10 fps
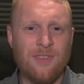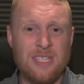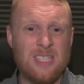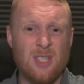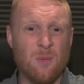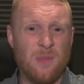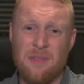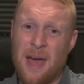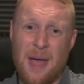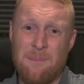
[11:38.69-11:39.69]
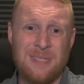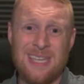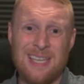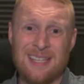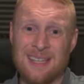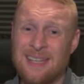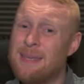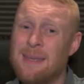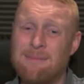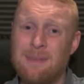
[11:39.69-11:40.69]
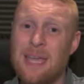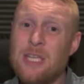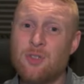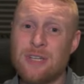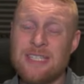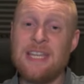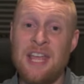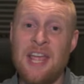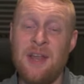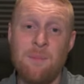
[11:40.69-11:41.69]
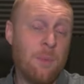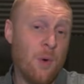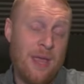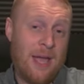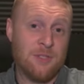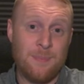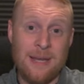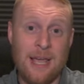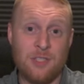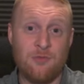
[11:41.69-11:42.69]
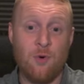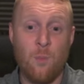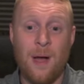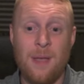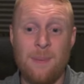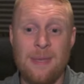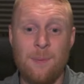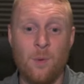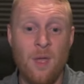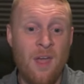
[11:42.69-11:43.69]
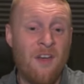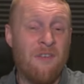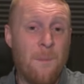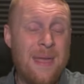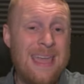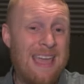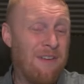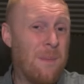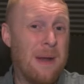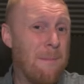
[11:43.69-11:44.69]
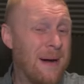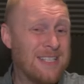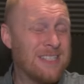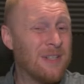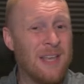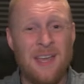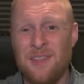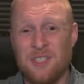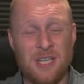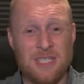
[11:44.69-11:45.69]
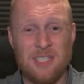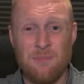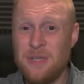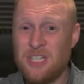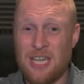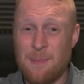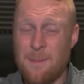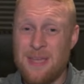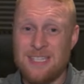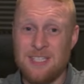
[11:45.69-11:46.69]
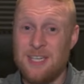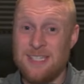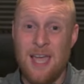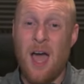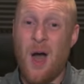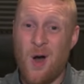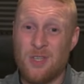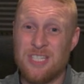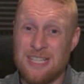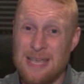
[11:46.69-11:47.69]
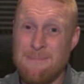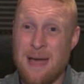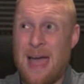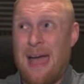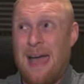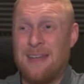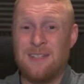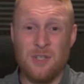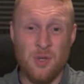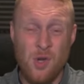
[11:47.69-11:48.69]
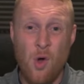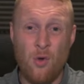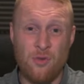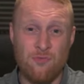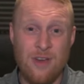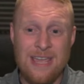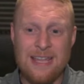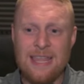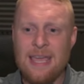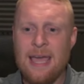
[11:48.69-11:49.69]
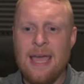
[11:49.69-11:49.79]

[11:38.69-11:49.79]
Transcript: This isn't something that I'm particularly interested in, but it has been asked for by people. For me, if I'm in a battle, the chances of me checking my messages are slim and none really.